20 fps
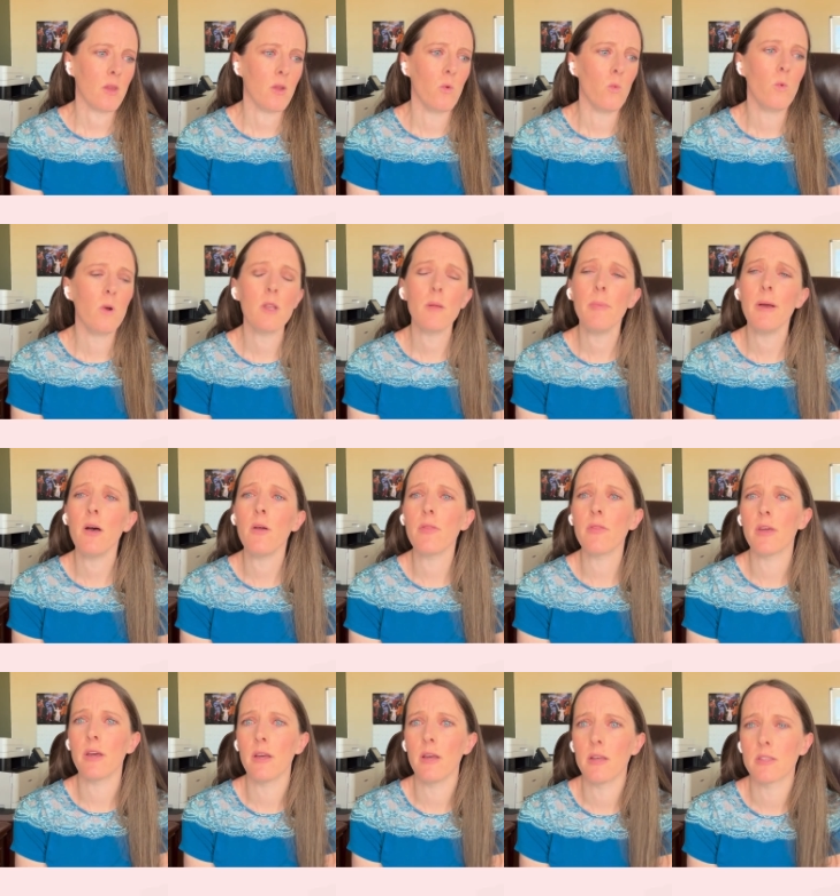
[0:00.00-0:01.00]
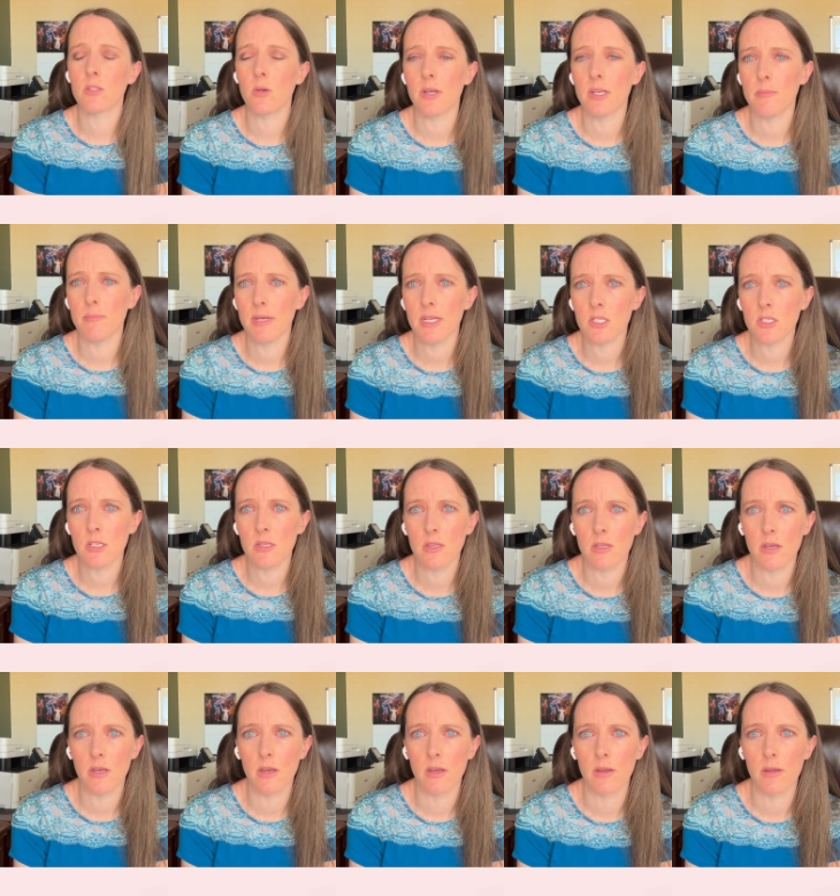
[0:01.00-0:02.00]
What about so I mentioned
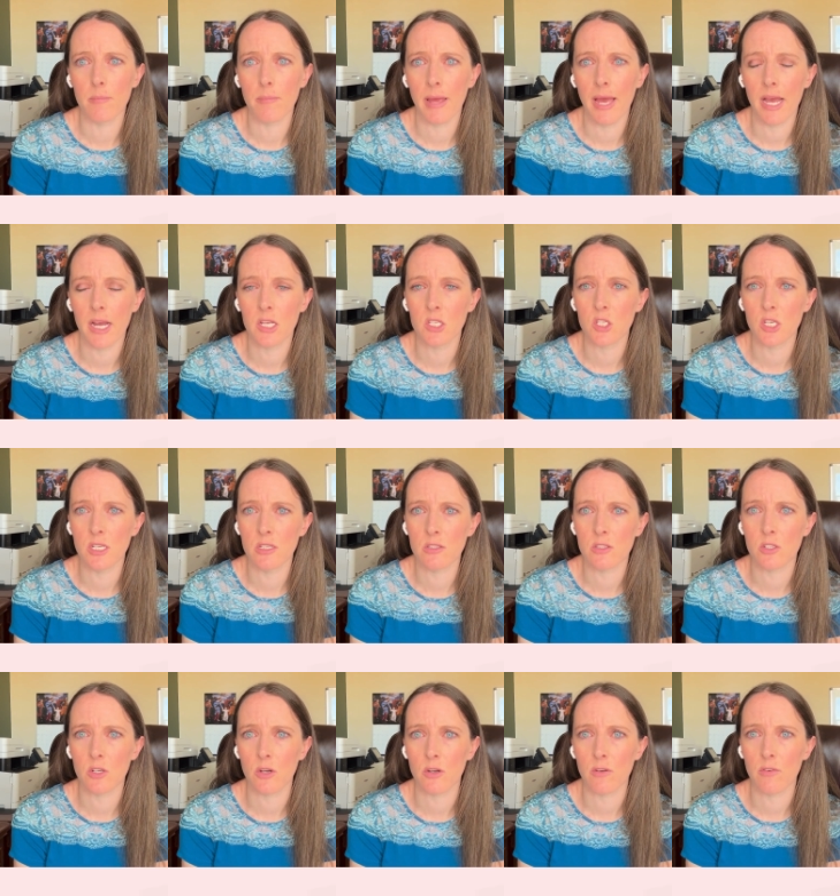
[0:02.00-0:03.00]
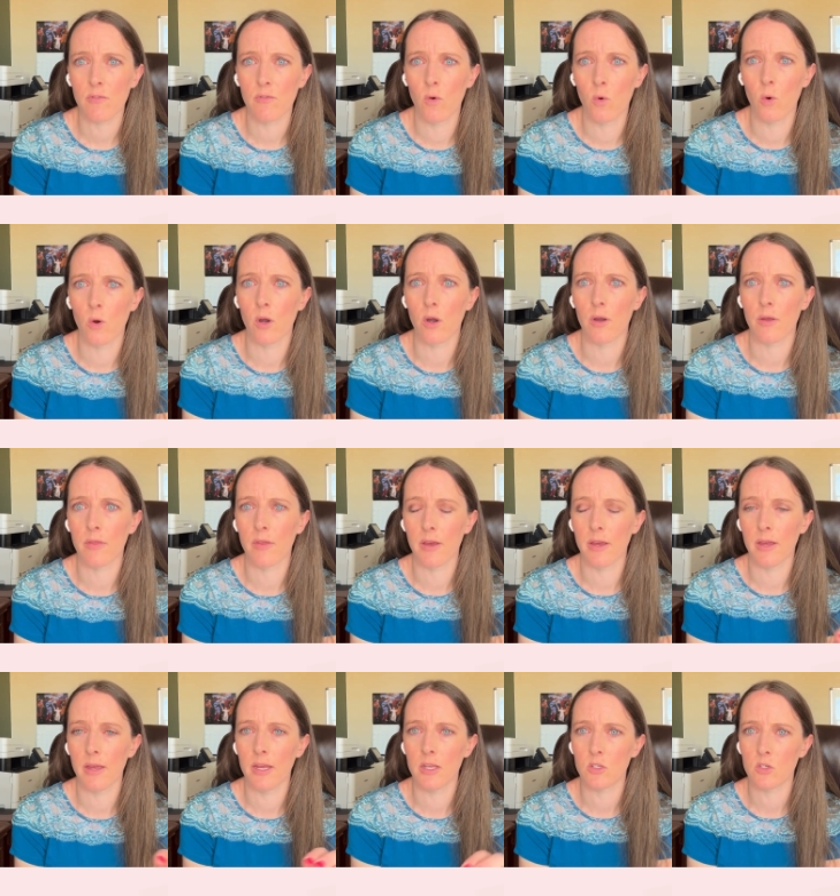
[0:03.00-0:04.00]
the package insert for
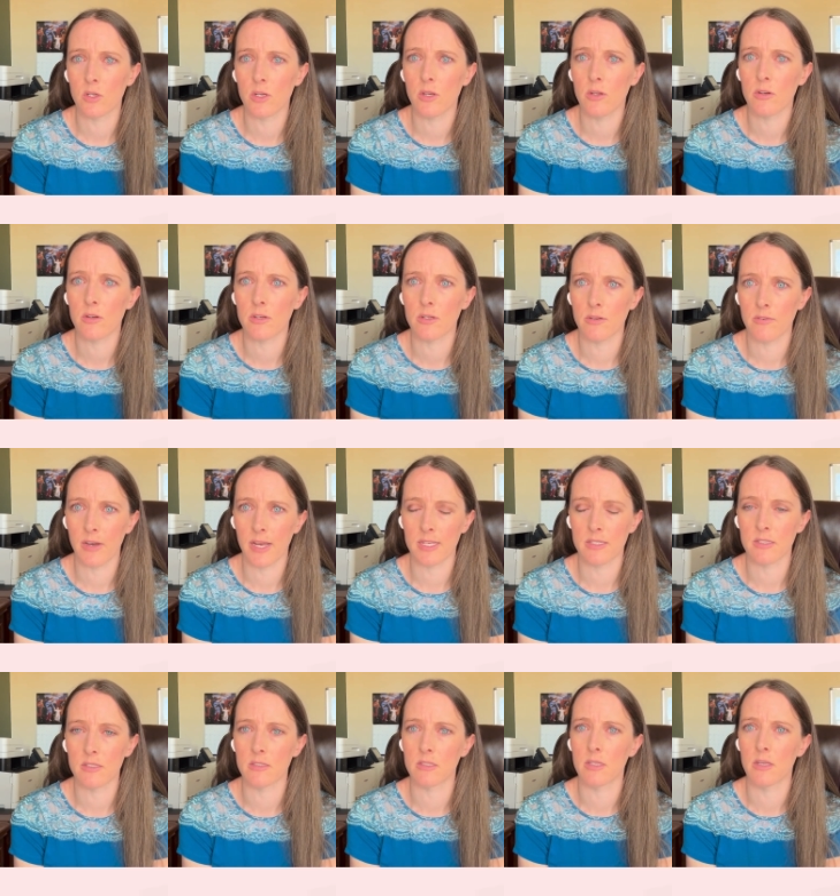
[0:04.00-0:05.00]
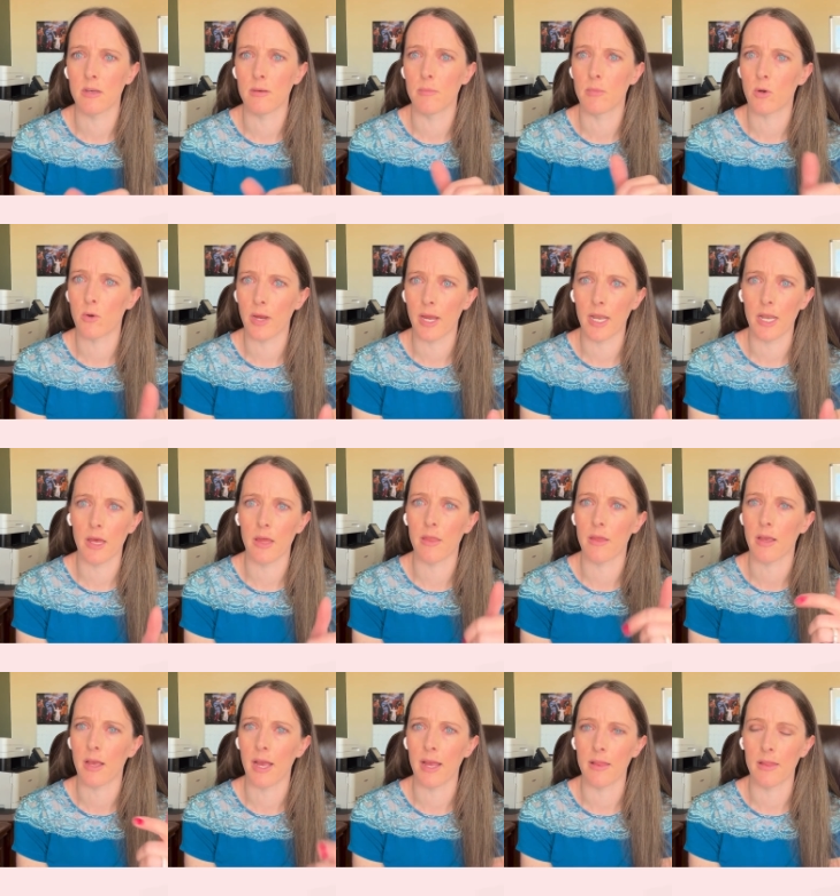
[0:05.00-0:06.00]
the intrauterine devices, the Mirena, the
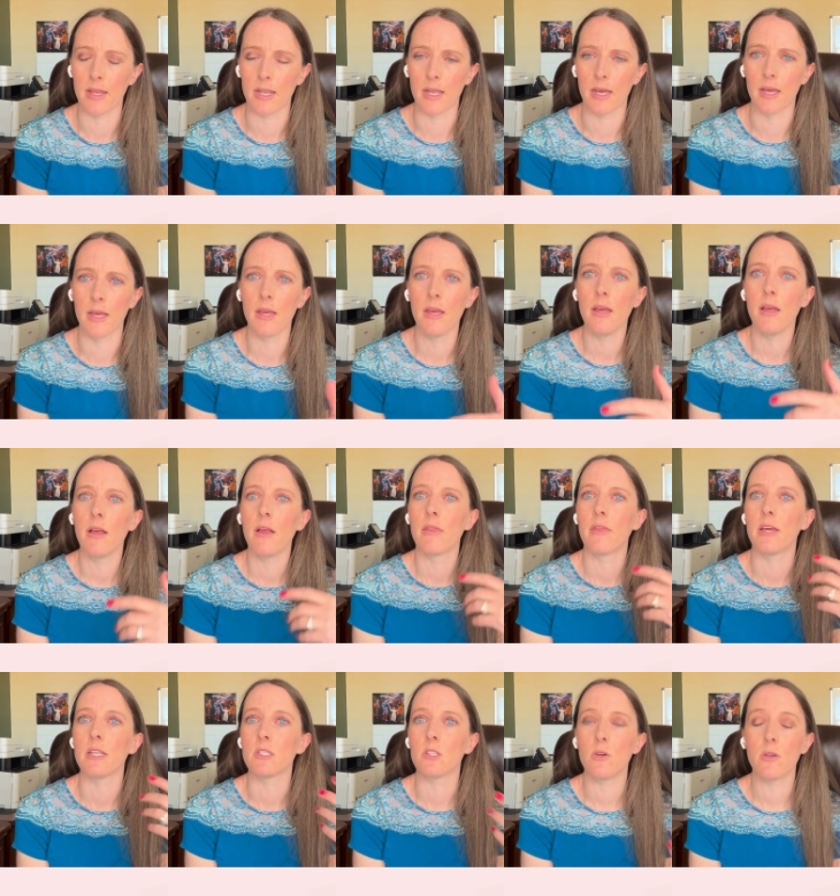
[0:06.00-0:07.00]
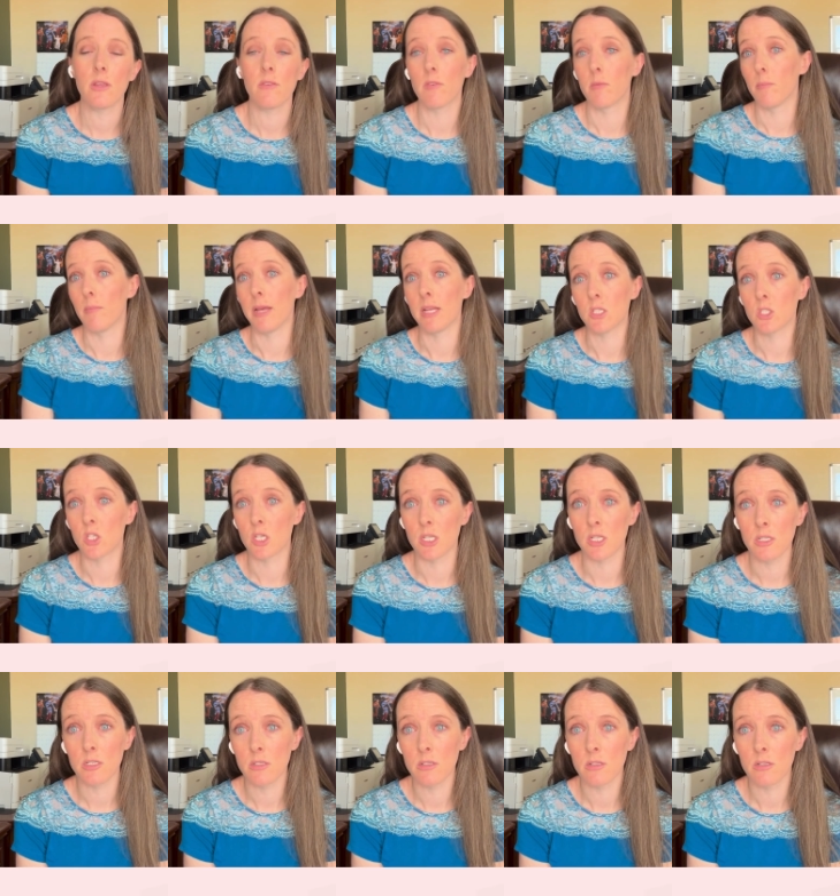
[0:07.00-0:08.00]
Kyleena, that don't even
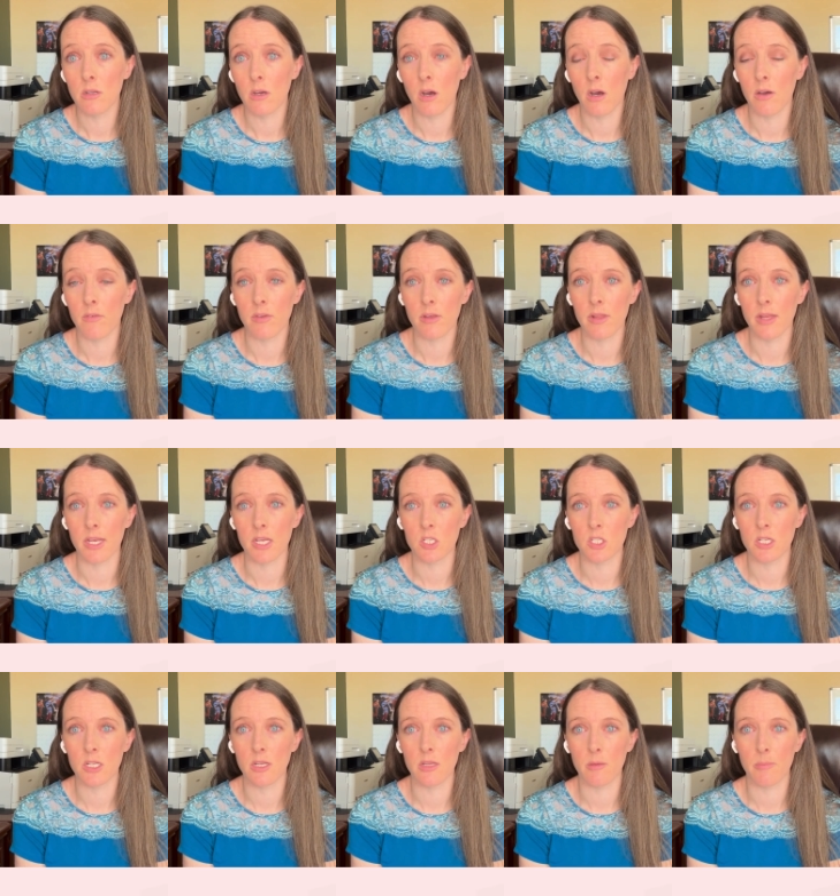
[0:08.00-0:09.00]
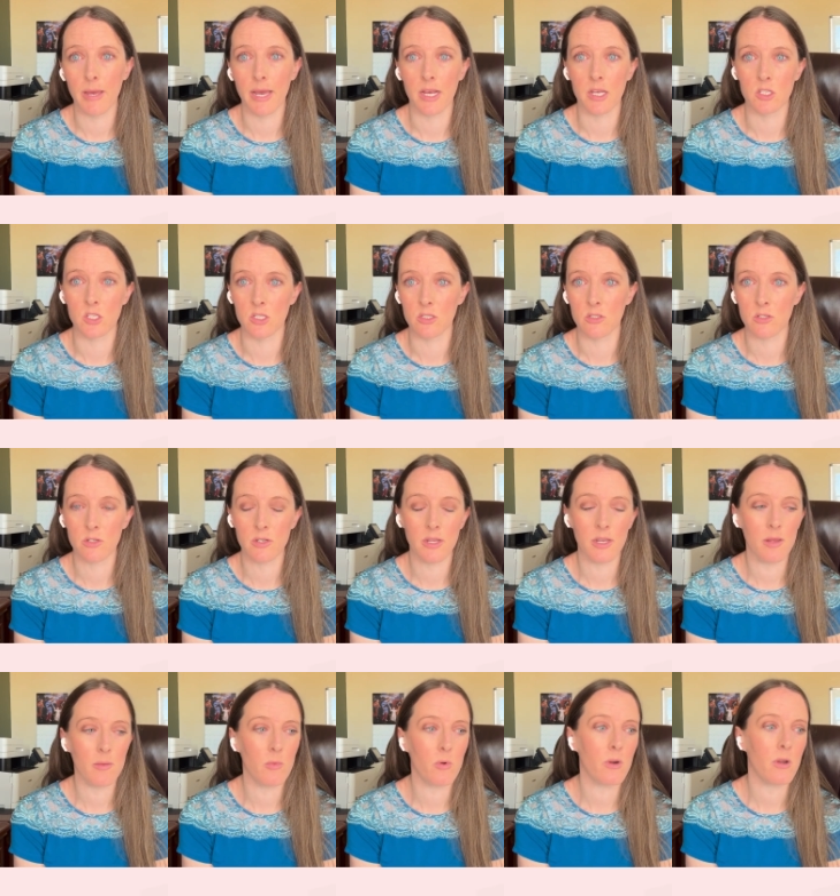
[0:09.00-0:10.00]
mention ovulation in the package insert
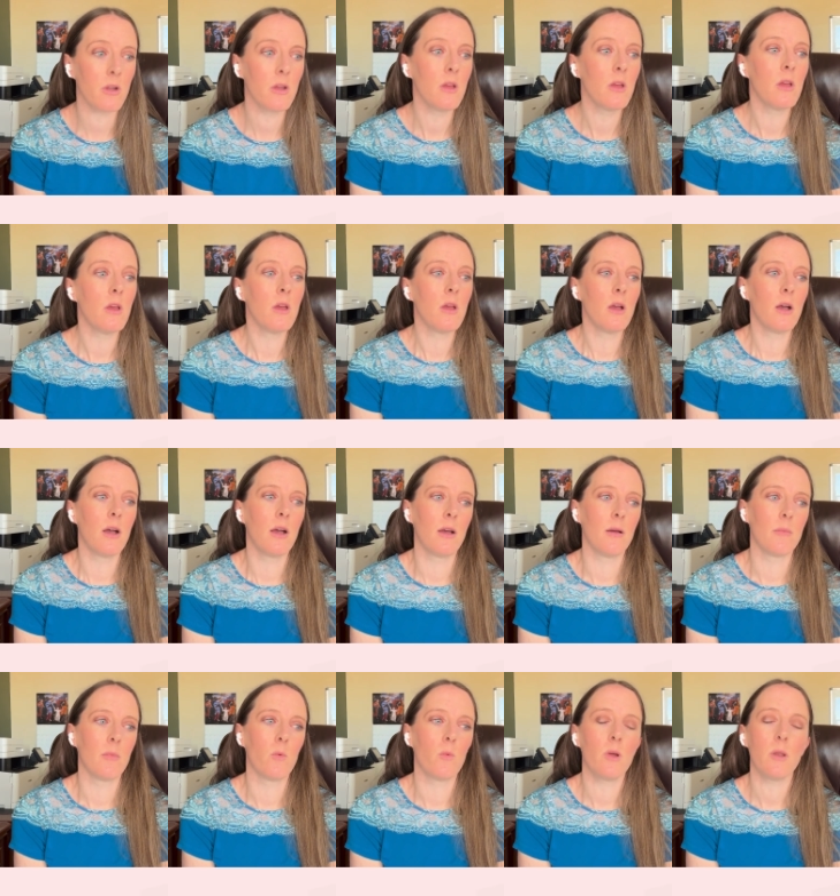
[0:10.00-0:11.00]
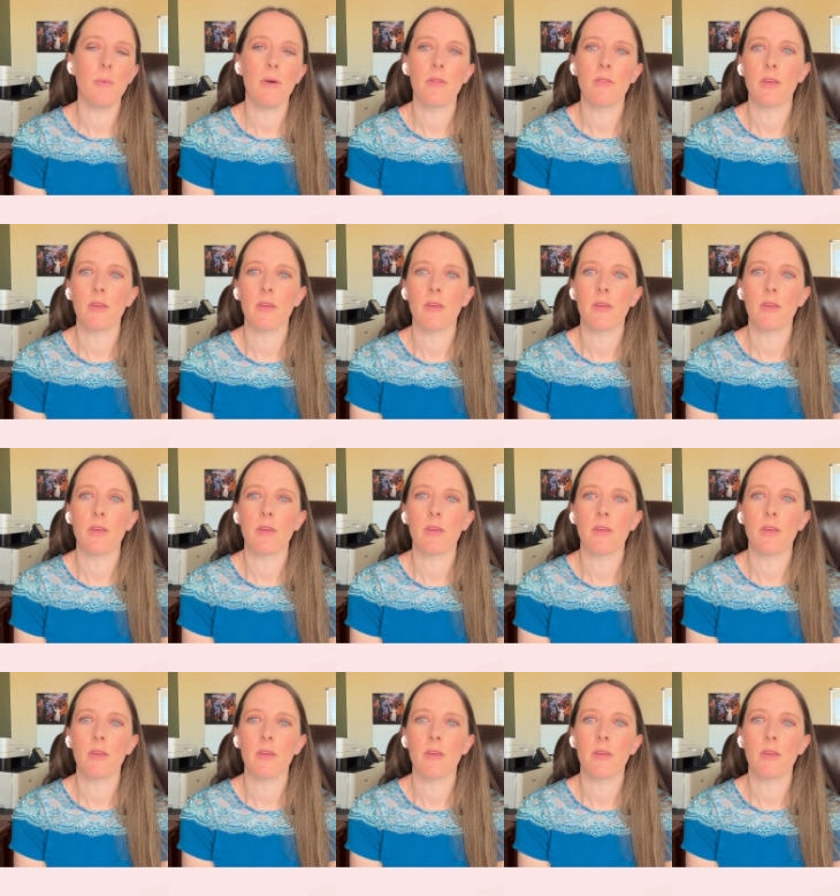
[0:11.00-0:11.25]
anymore. What about